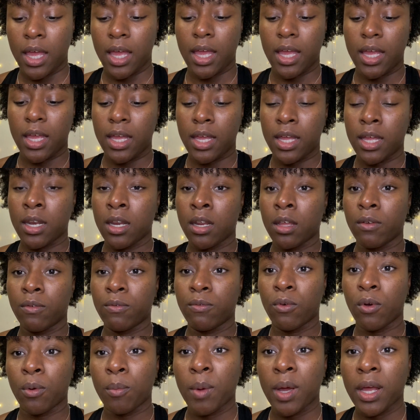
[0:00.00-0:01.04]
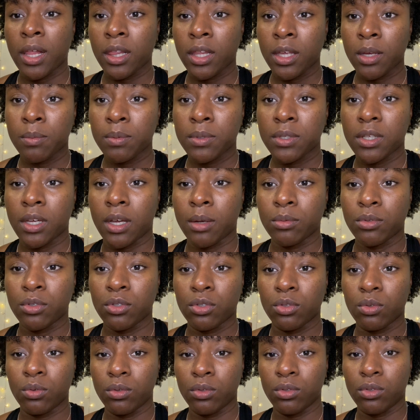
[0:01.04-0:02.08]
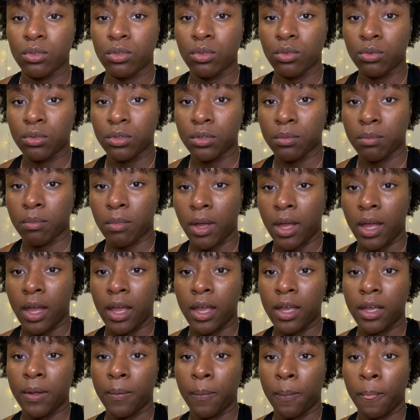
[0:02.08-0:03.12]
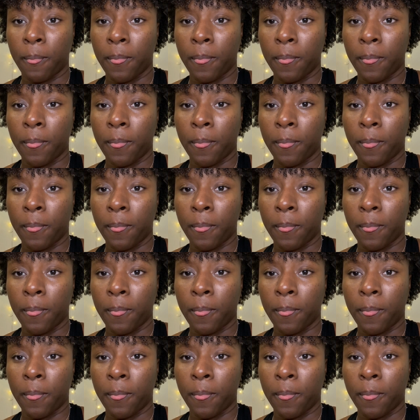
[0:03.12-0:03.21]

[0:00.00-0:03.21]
And for my lips, I'm just going to use my